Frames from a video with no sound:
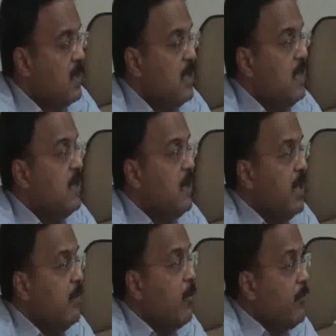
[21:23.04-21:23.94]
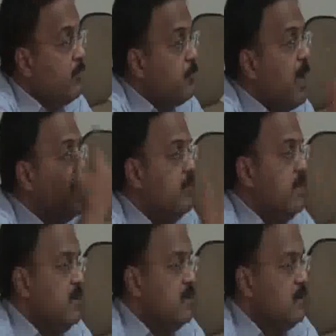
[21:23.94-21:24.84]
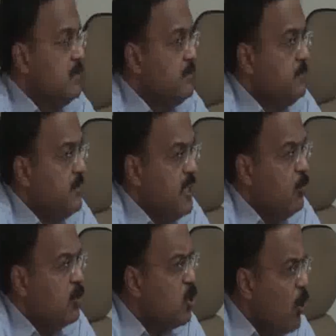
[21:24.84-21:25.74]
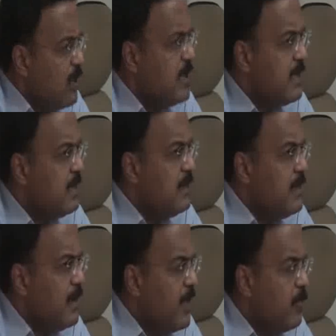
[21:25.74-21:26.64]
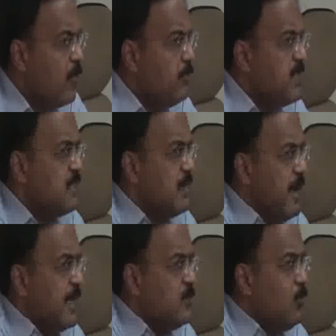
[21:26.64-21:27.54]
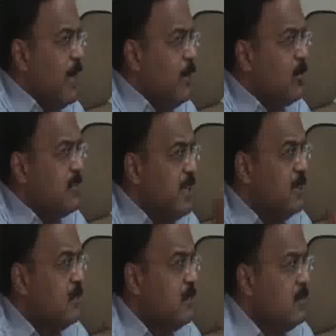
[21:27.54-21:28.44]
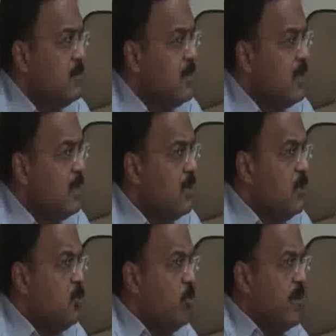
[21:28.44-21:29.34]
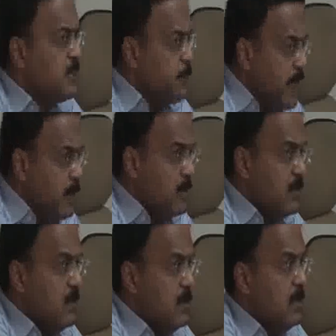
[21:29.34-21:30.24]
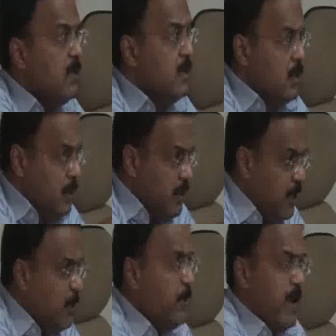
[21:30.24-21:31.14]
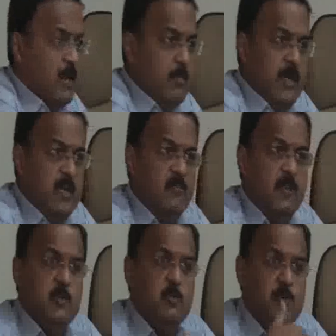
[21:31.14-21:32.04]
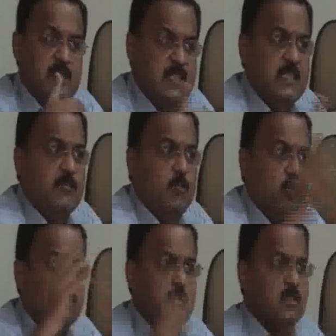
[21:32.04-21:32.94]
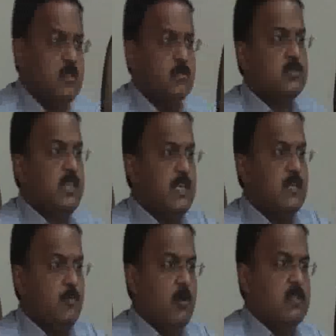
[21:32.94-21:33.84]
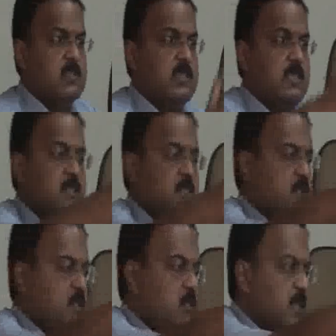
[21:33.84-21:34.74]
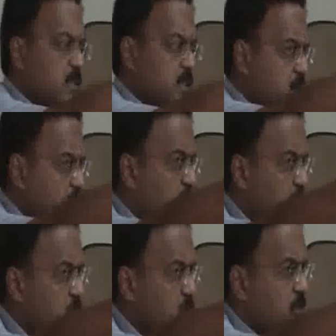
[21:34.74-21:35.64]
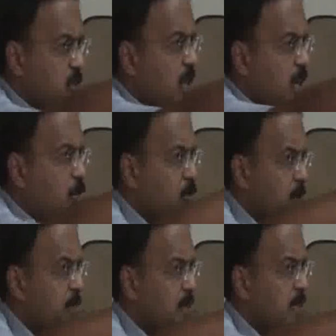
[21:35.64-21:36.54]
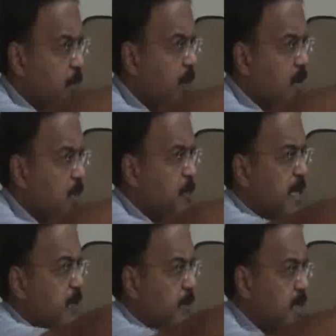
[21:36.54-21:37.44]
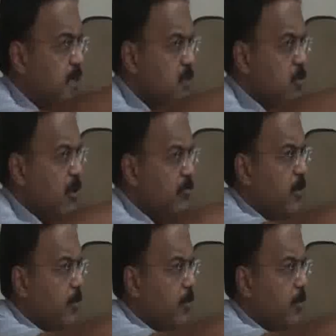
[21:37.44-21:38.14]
in the name of Parliament. It was not taken in the name of Mr. X, Y or Z. You may speak in Parliament when you present a vote. You see it, for instance, Judges Judicial Accountability Bill is being debated. You have